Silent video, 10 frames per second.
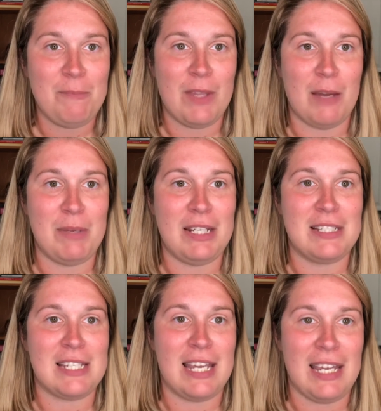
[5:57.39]

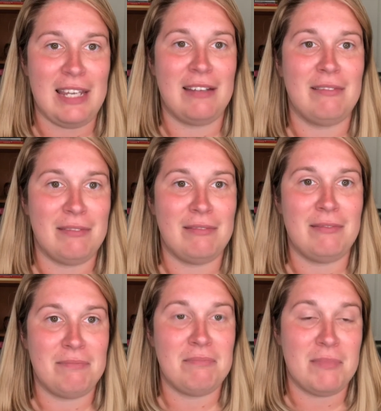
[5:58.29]
It's a
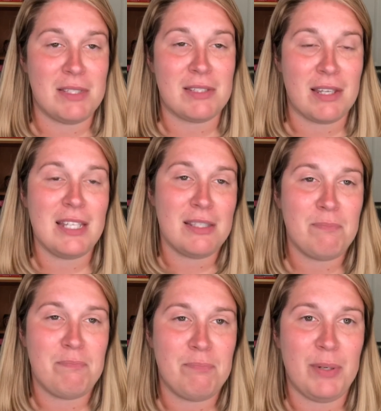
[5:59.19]

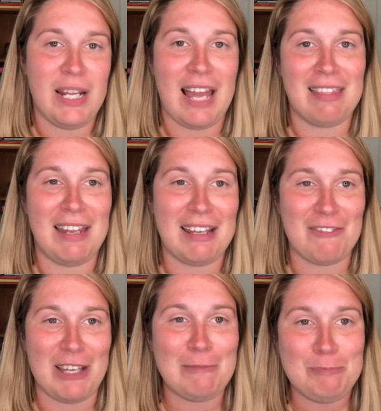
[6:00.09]
pretty athletic
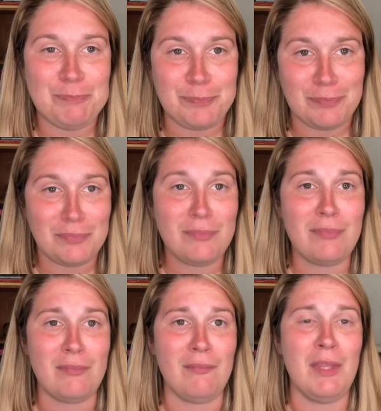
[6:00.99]
event,
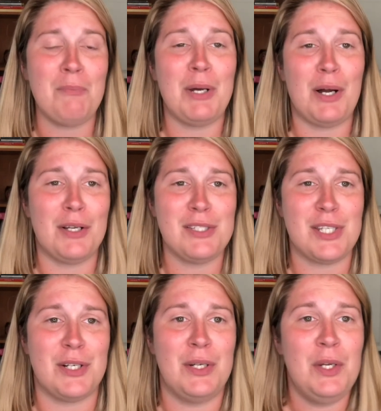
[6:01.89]
but
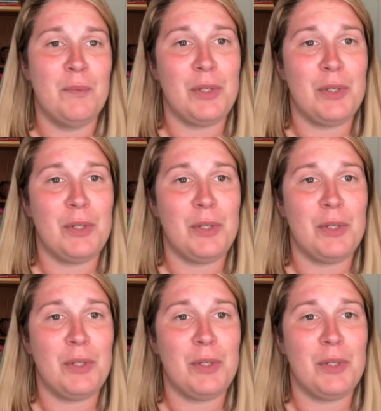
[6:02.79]
also when